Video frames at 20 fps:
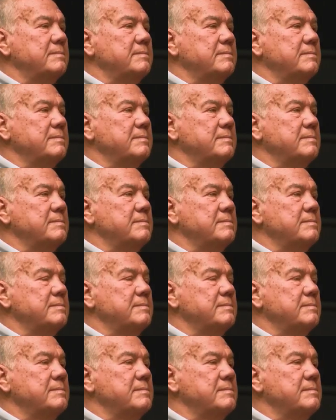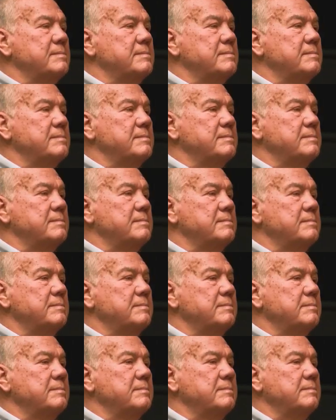
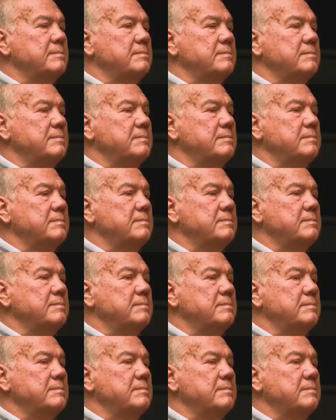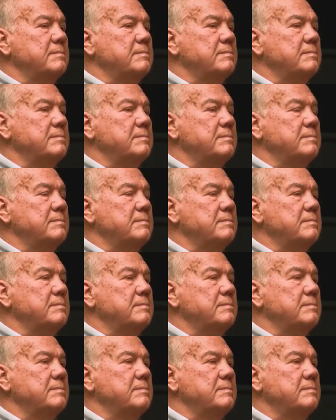
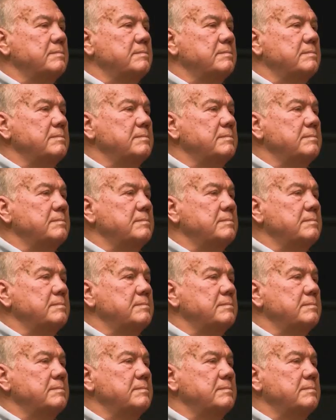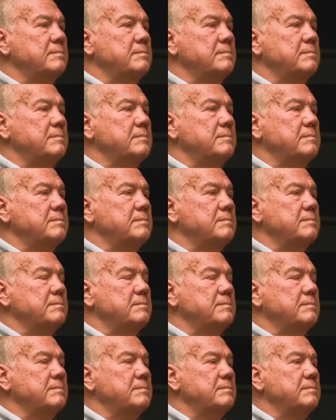
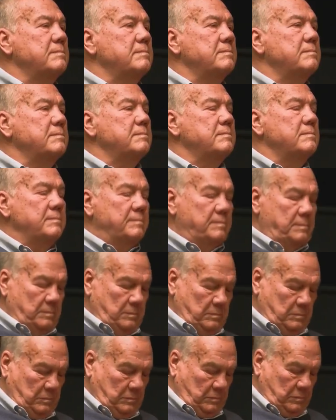No words are spoken by the person on screen.